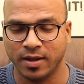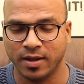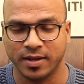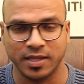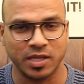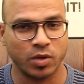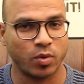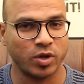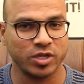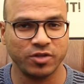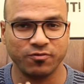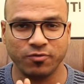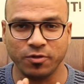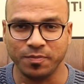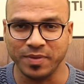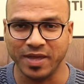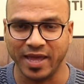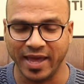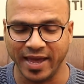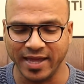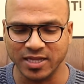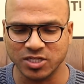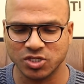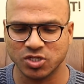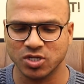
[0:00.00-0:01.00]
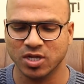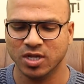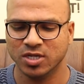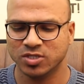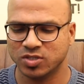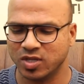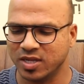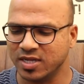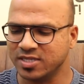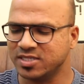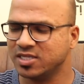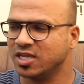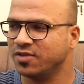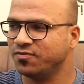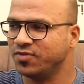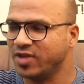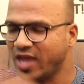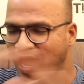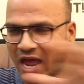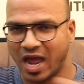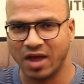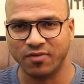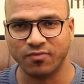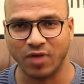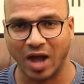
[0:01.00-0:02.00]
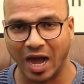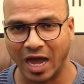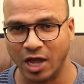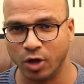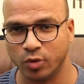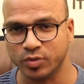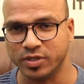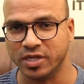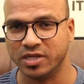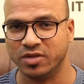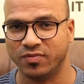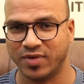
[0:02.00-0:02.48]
Now what it will be edge? So let's say we have IoT